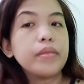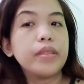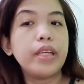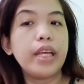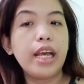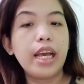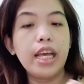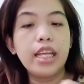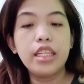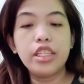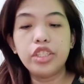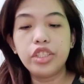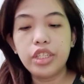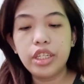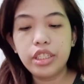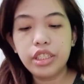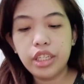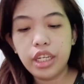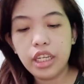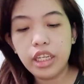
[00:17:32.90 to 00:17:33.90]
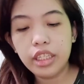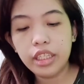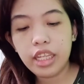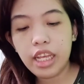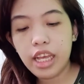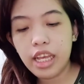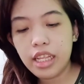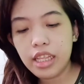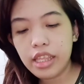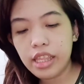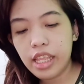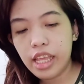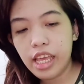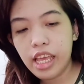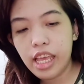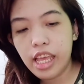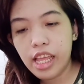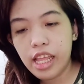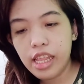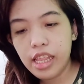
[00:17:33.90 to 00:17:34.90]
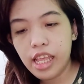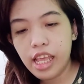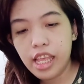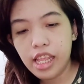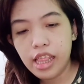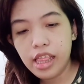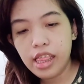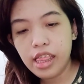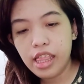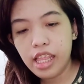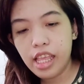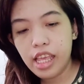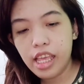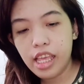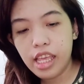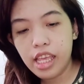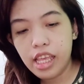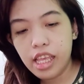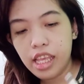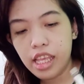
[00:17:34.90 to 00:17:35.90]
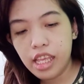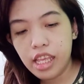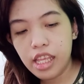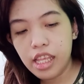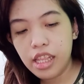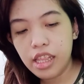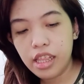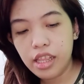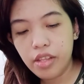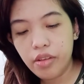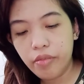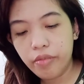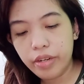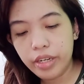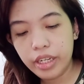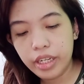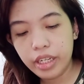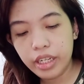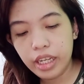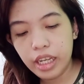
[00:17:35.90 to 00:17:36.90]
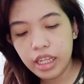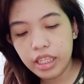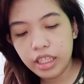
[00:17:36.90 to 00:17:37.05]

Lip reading: Yan, shake natin, and then, we're